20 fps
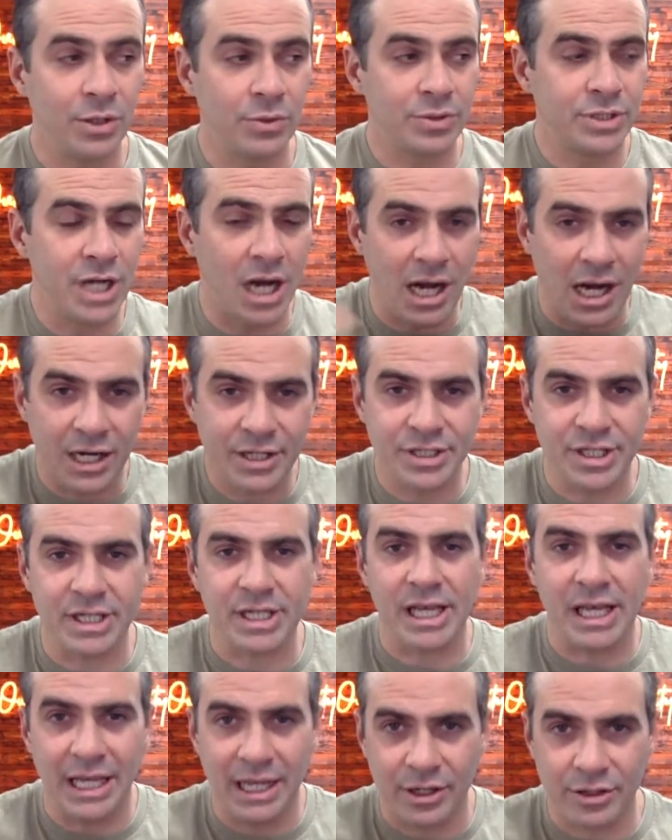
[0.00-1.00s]
toxic
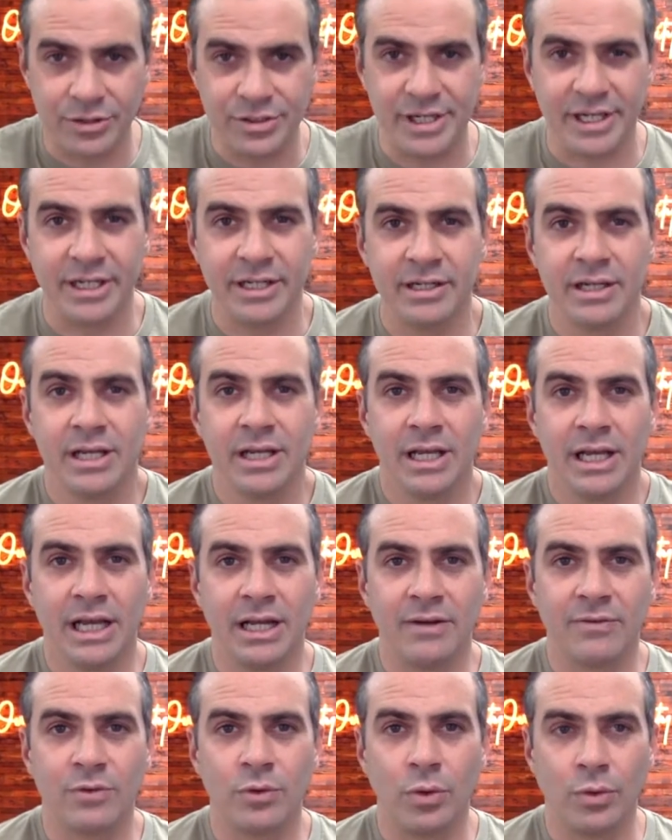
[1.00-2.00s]
energy,
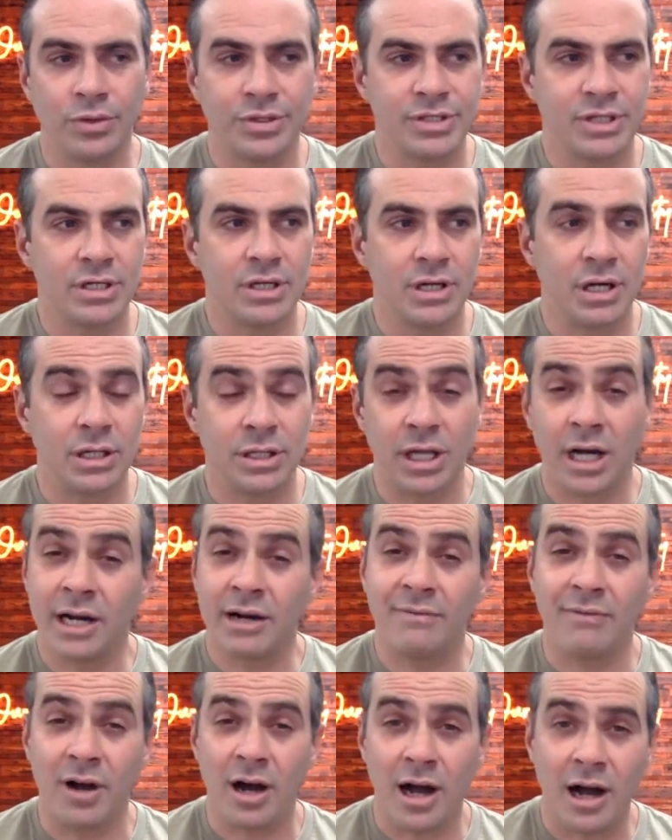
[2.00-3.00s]
and of course, a lot
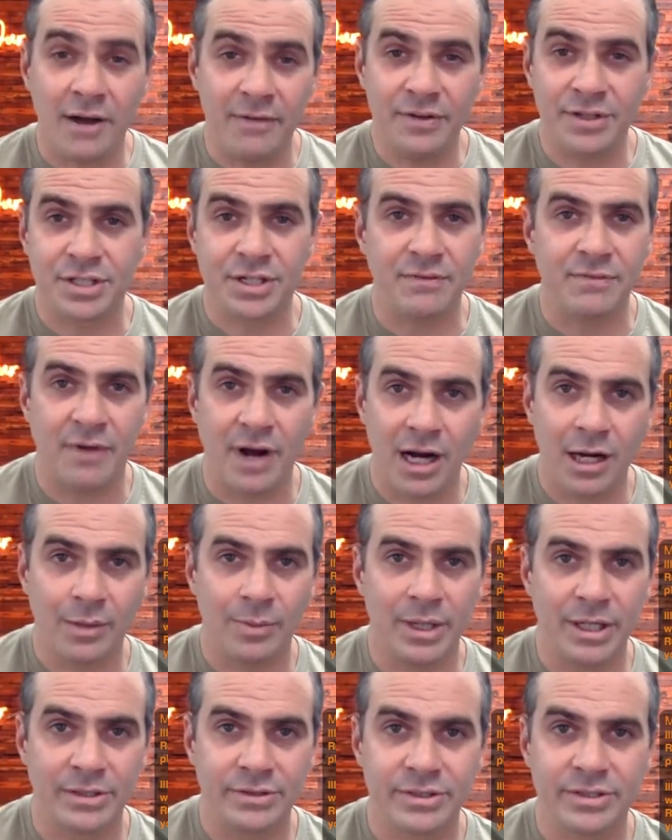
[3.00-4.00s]
of office
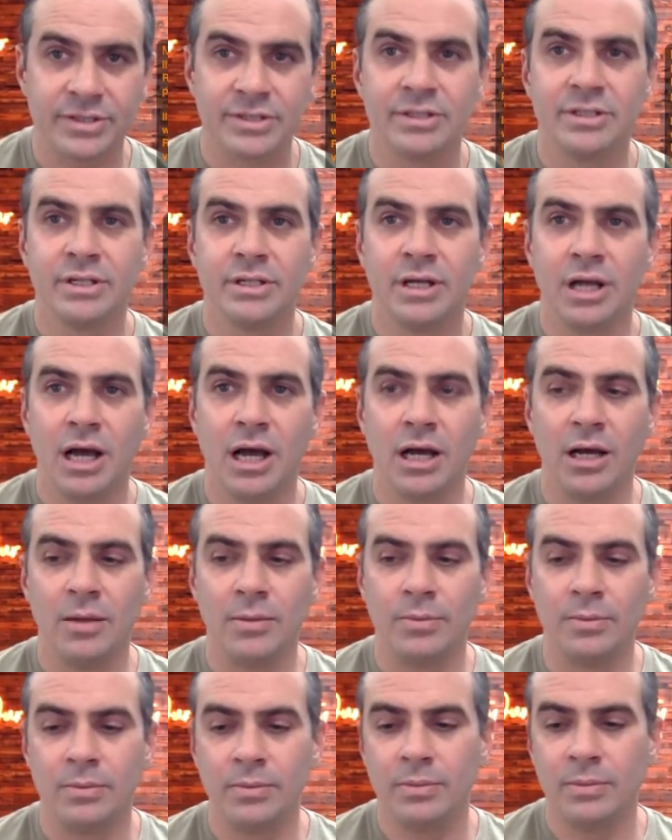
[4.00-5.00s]
environments
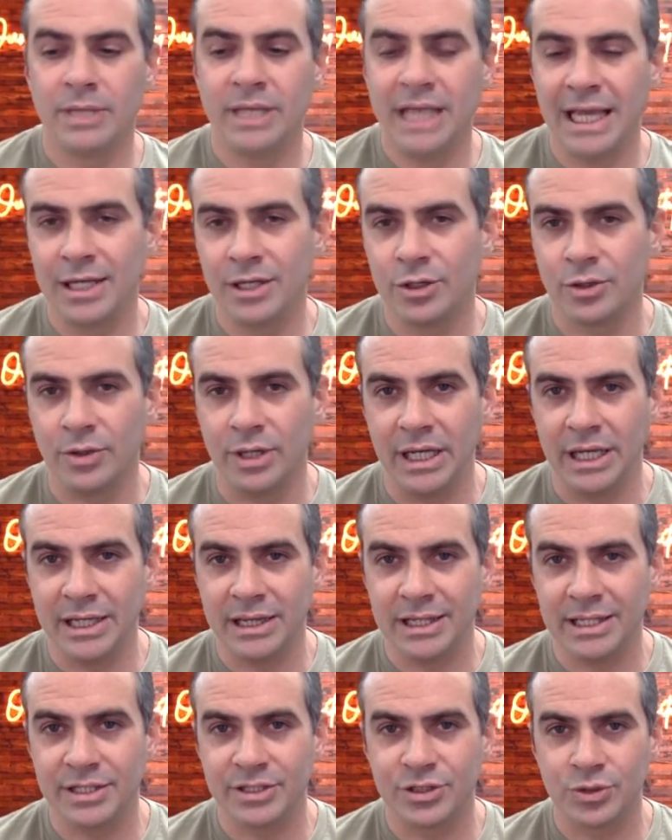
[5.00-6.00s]
can
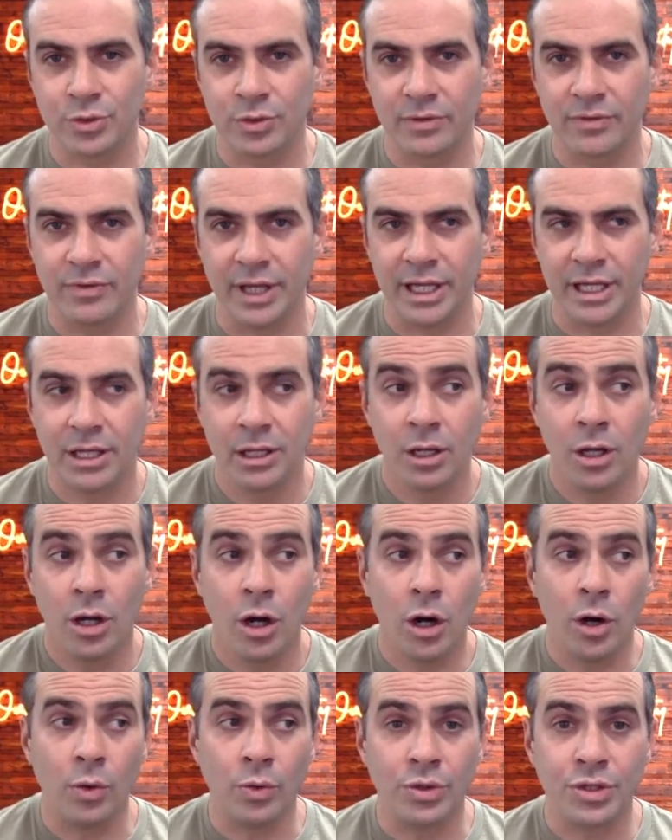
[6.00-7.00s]
create this sort
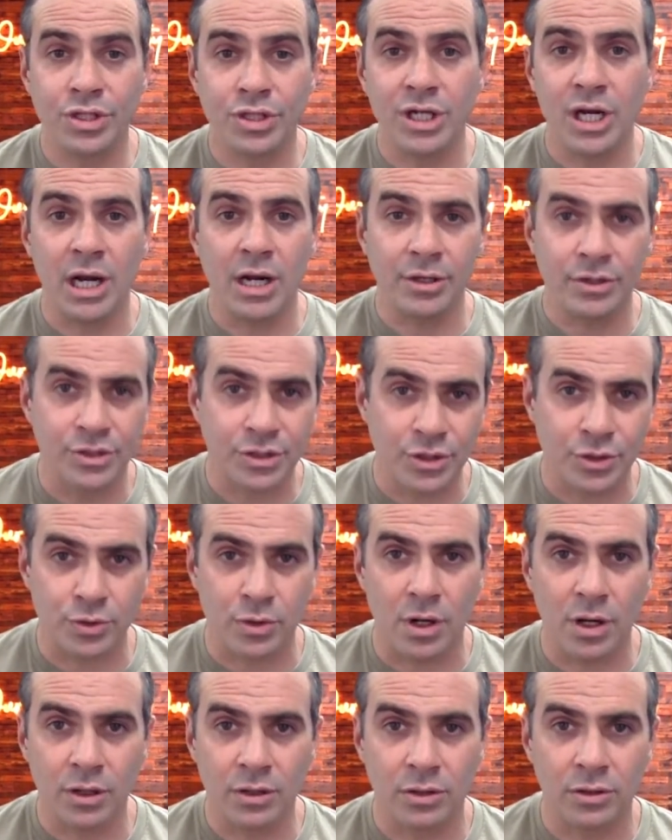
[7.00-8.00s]
of shared
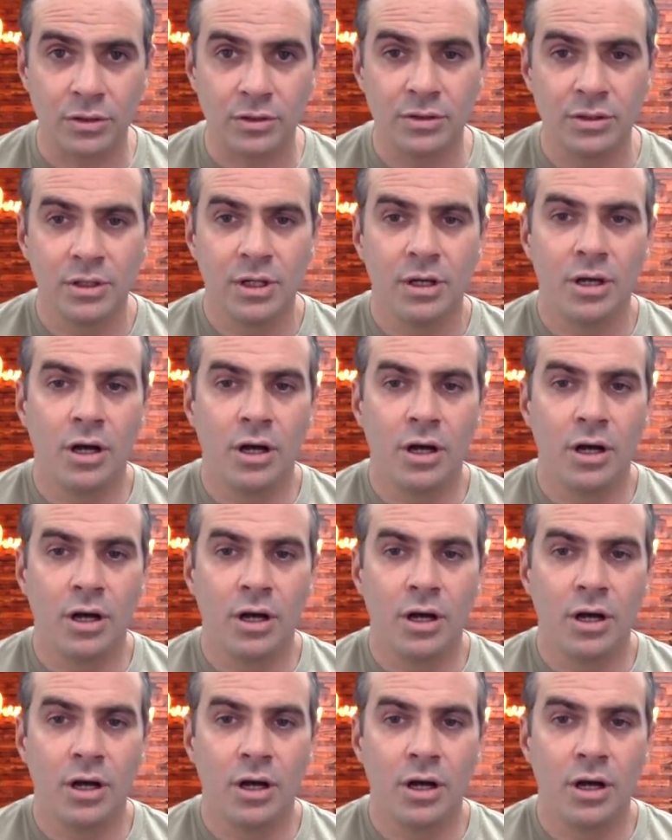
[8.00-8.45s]
struggle.